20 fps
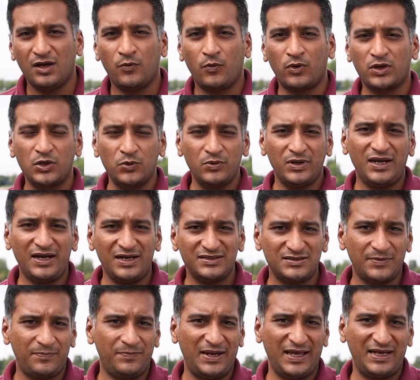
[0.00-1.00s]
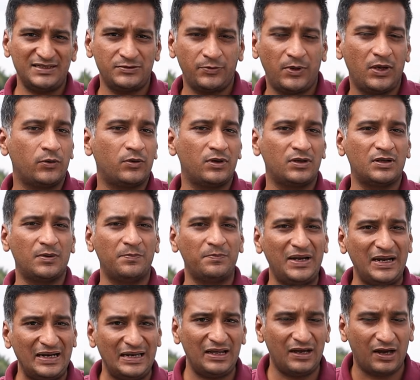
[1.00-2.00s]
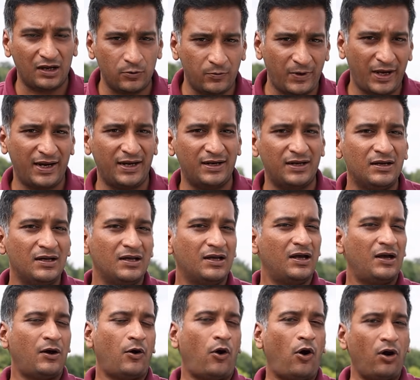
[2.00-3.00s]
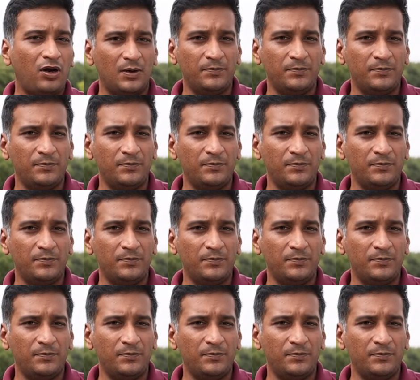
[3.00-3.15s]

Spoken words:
What you need is a place where you can completely unwind or